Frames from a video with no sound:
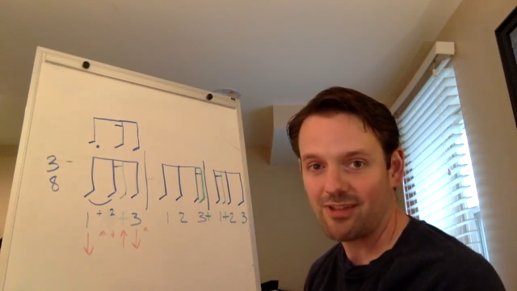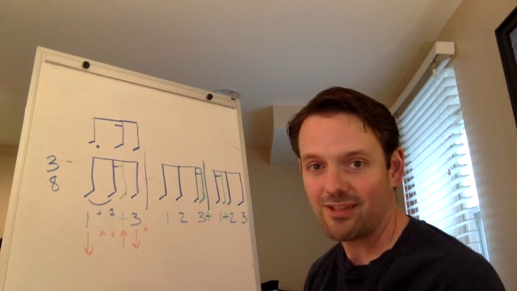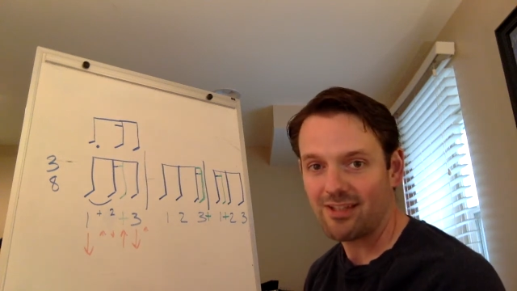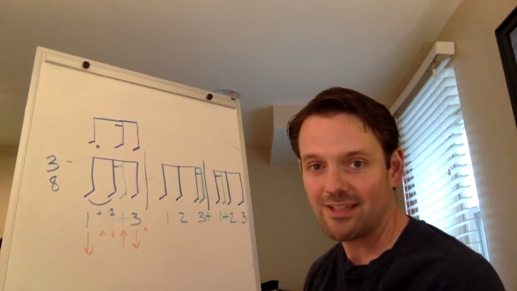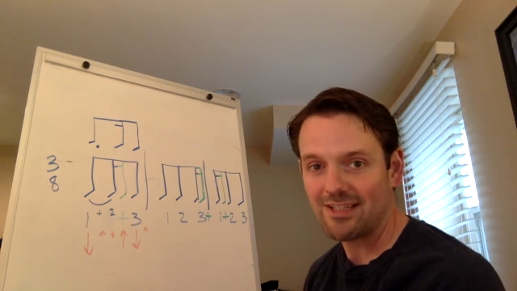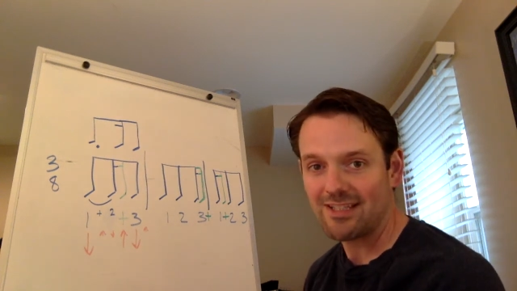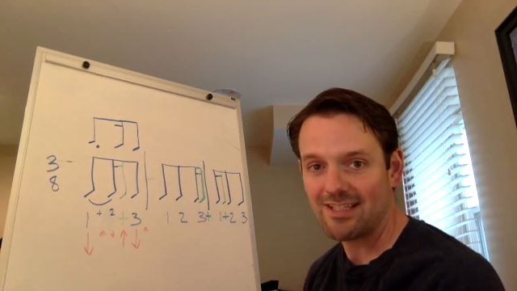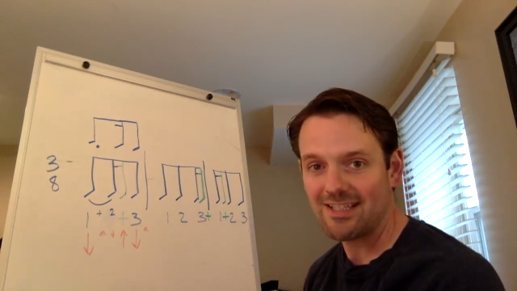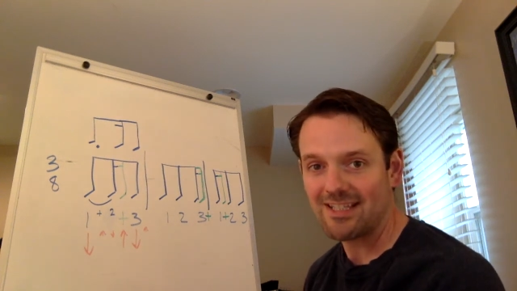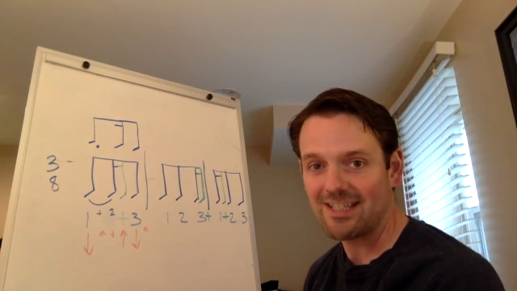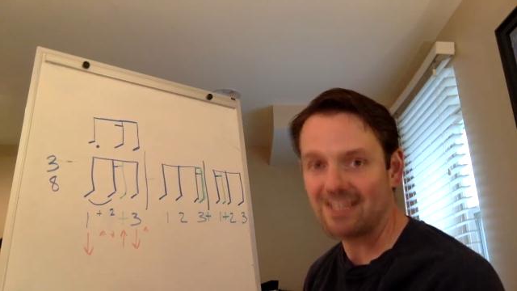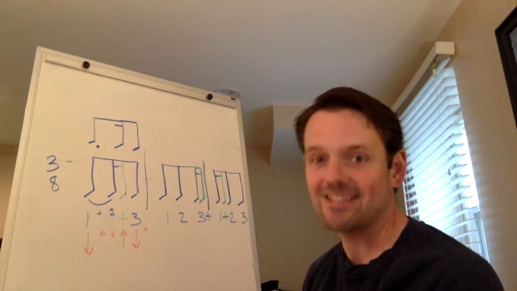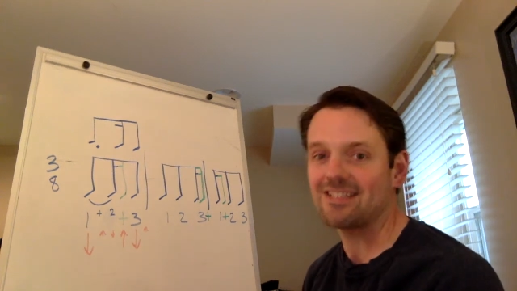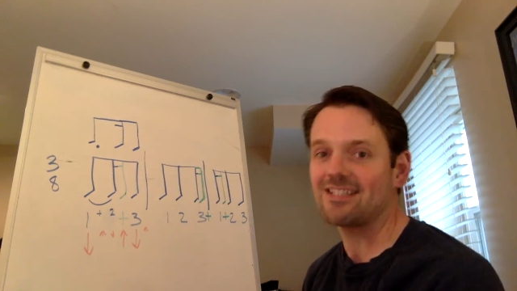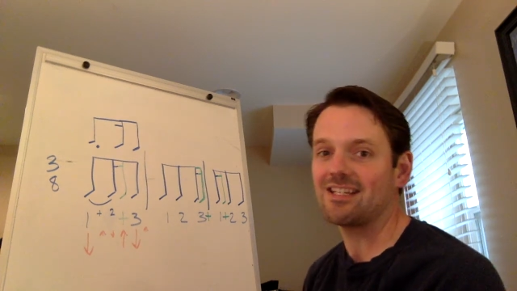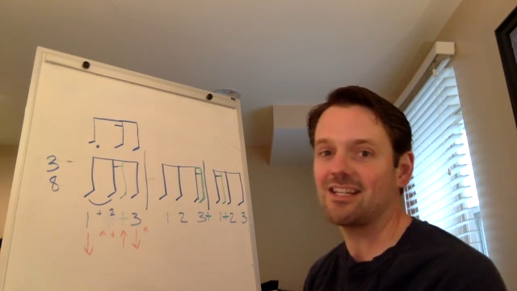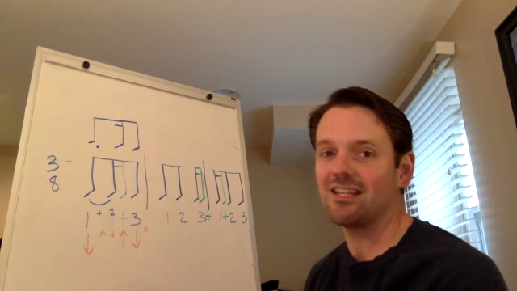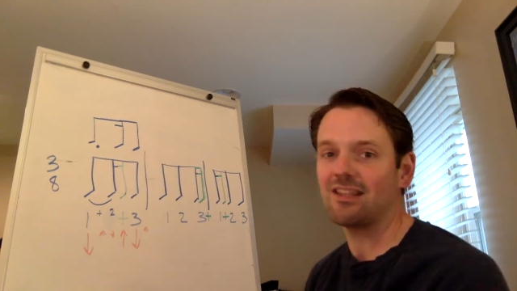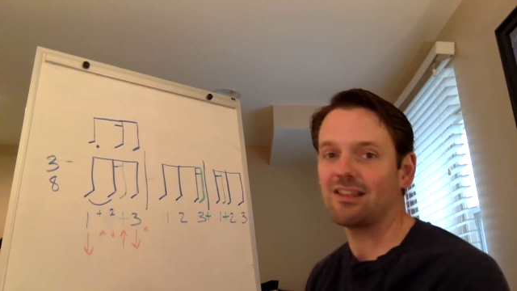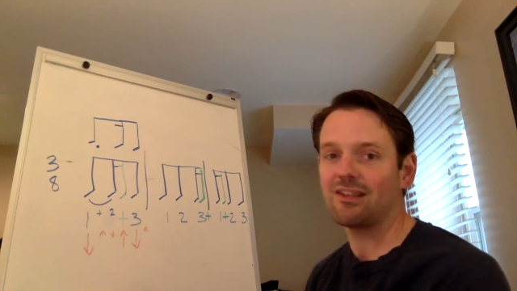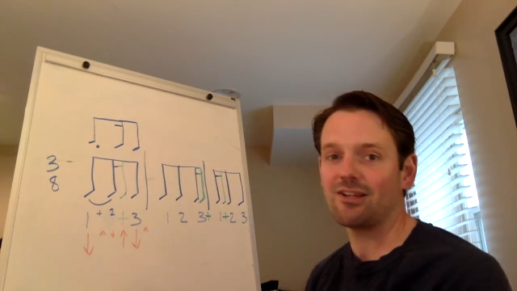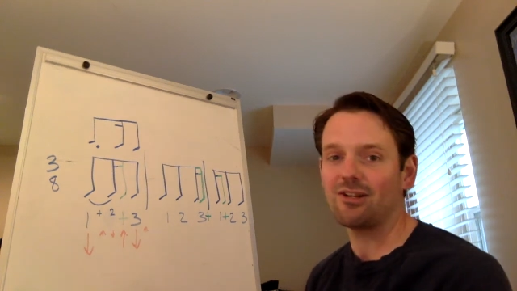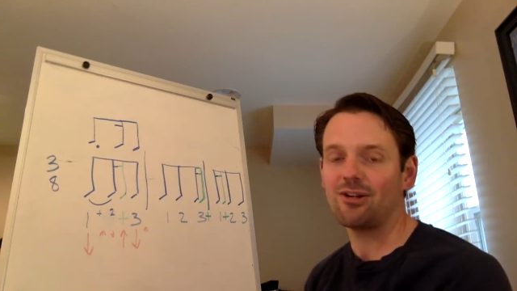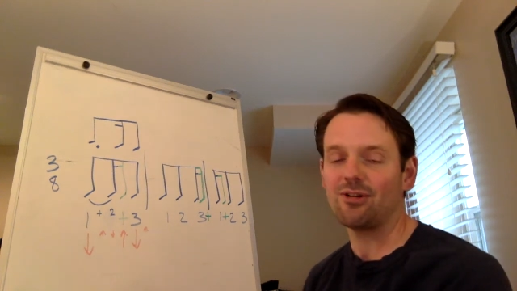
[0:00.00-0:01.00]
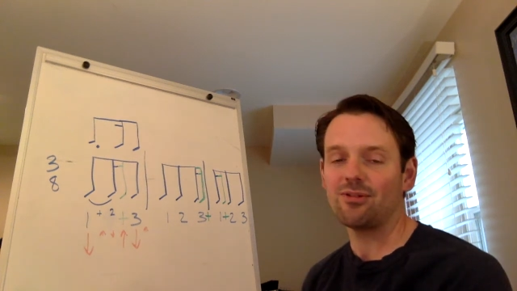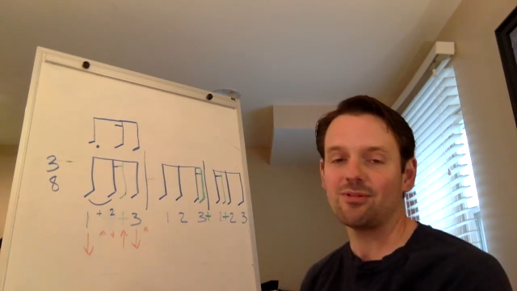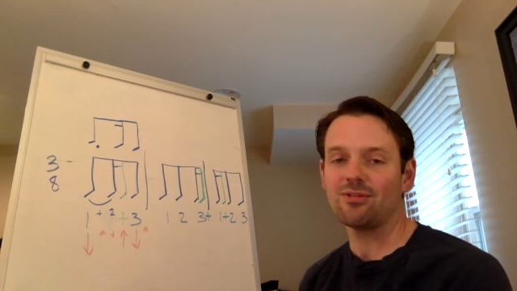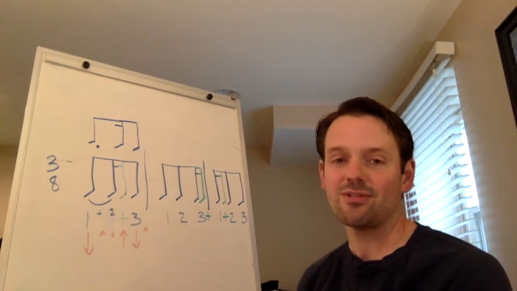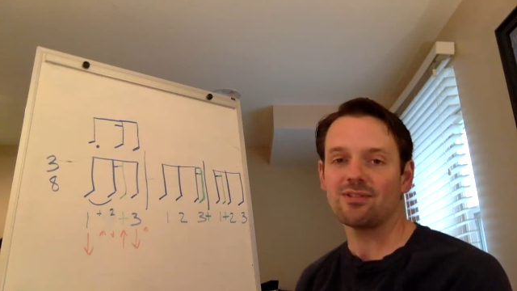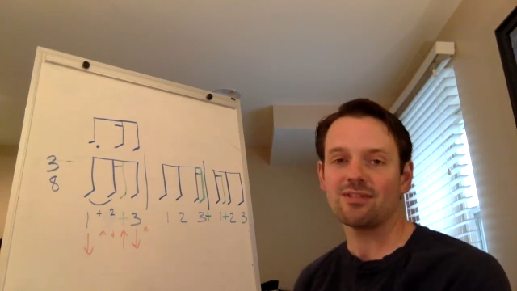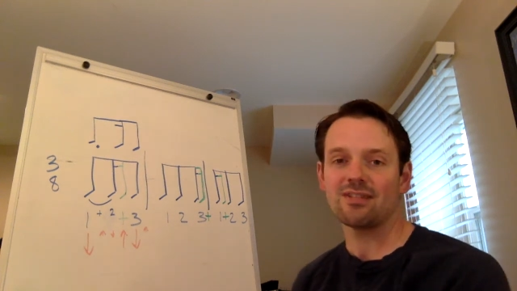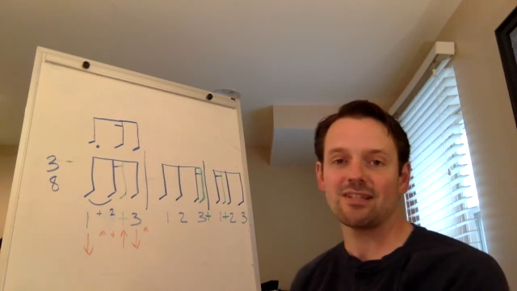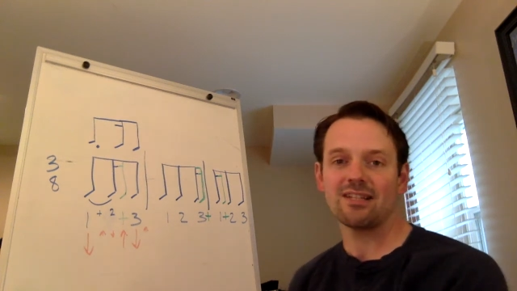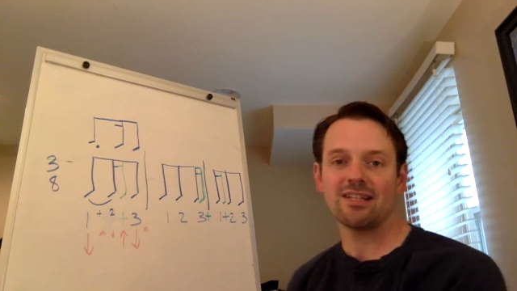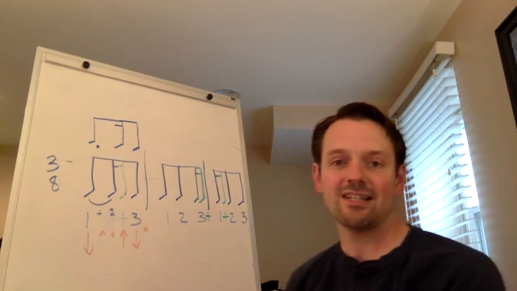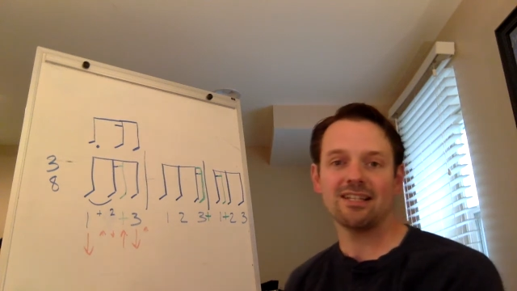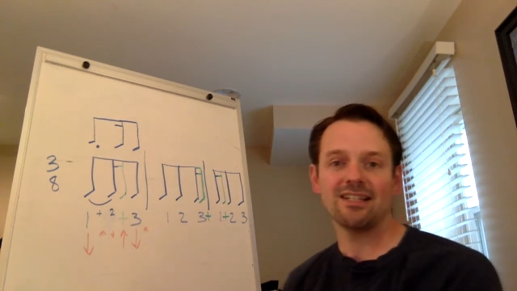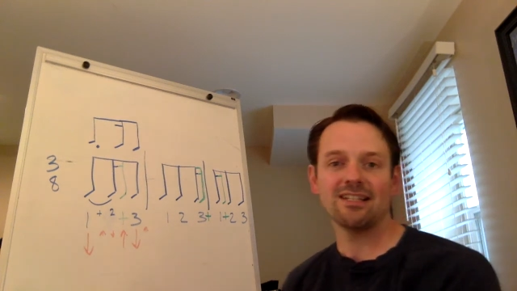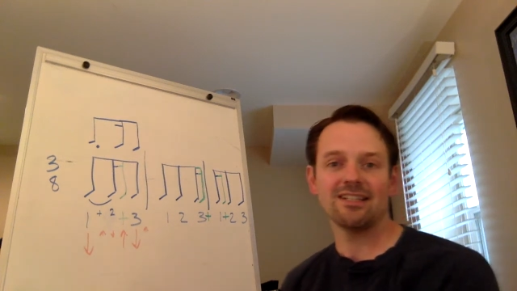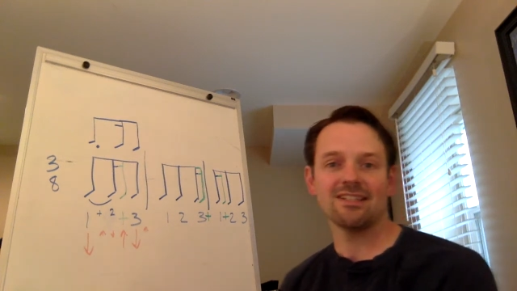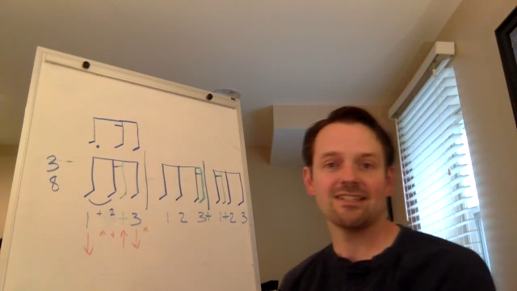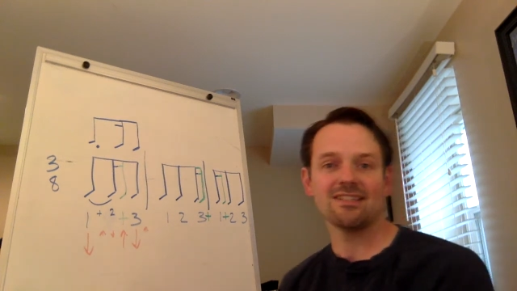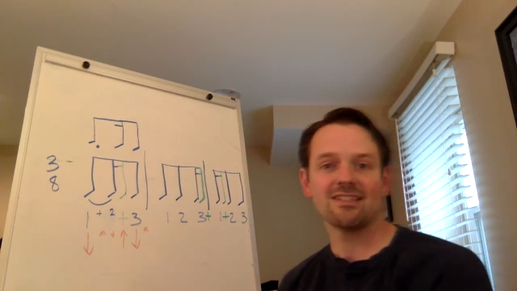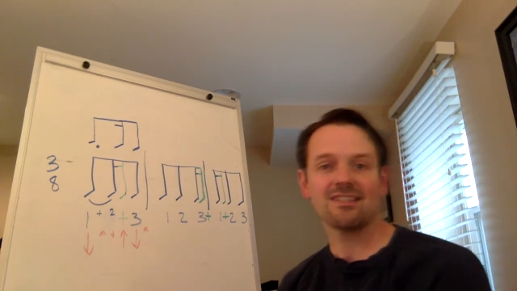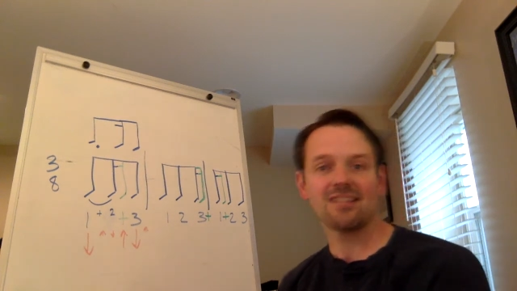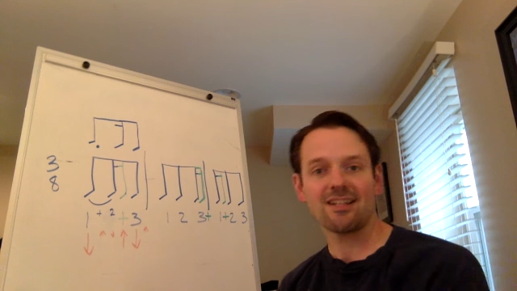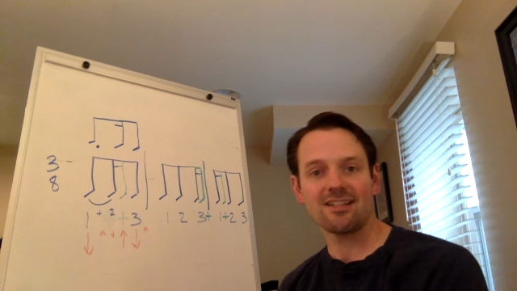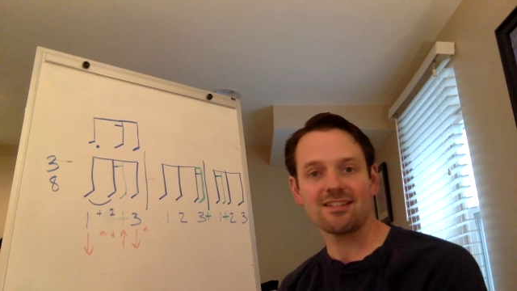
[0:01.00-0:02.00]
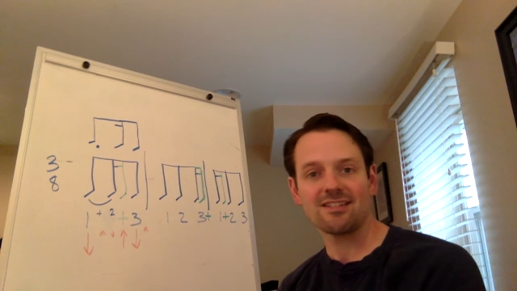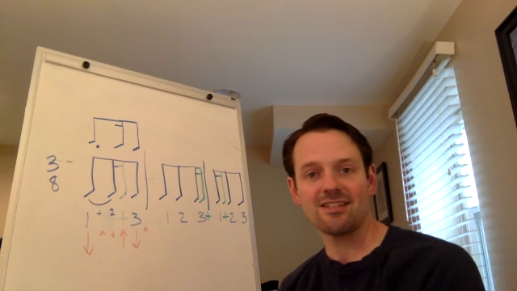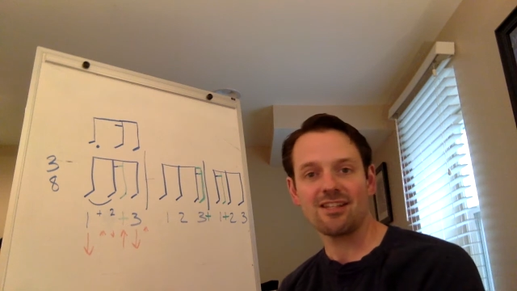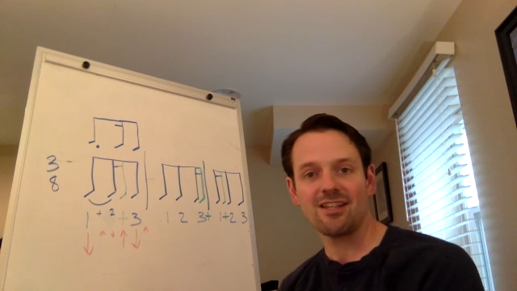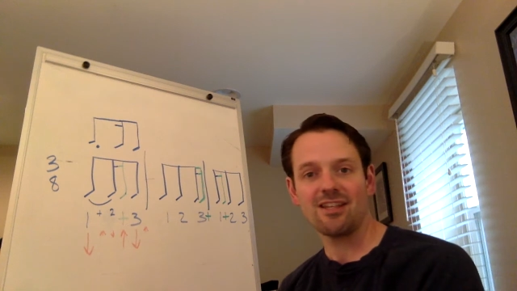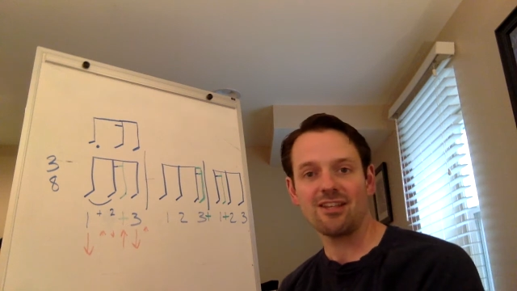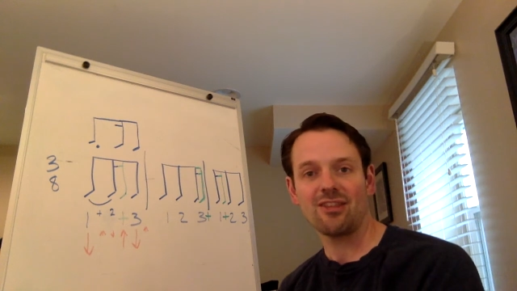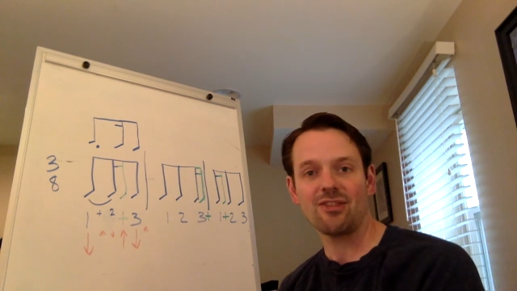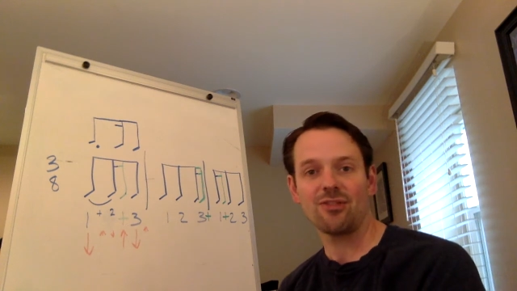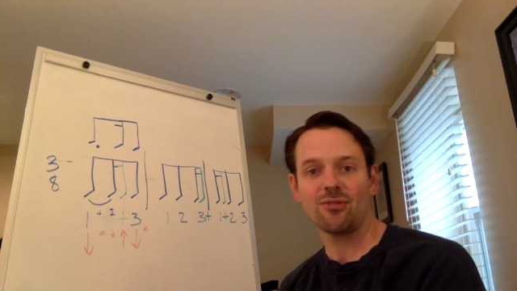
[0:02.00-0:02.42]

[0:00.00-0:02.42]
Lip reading: 16th notes in 6/8,